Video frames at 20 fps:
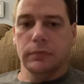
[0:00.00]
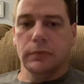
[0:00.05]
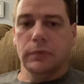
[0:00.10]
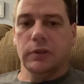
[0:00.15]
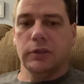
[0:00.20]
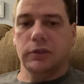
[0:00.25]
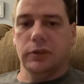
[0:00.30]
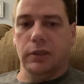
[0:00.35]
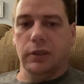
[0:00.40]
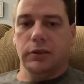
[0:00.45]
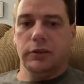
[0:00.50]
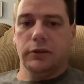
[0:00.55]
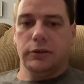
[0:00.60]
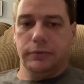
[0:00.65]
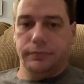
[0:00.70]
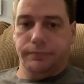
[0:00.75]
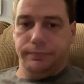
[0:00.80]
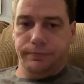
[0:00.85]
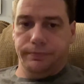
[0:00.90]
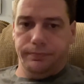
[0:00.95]
since
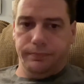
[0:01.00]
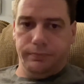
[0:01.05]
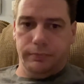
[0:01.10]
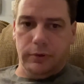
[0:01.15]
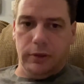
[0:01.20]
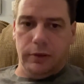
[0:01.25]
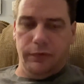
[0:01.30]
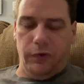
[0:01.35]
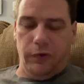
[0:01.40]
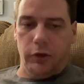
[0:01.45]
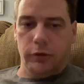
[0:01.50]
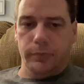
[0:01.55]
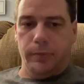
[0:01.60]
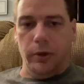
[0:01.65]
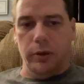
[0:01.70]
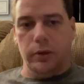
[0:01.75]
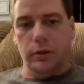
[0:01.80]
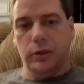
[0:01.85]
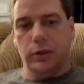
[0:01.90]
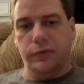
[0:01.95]
the first
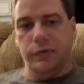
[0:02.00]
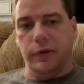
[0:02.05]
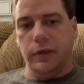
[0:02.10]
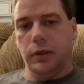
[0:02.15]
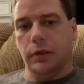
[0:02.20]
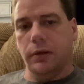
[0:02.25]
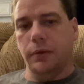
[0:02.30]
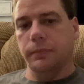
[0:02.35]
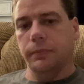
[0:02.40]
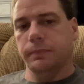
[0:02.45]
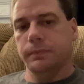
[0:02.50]
part of this video.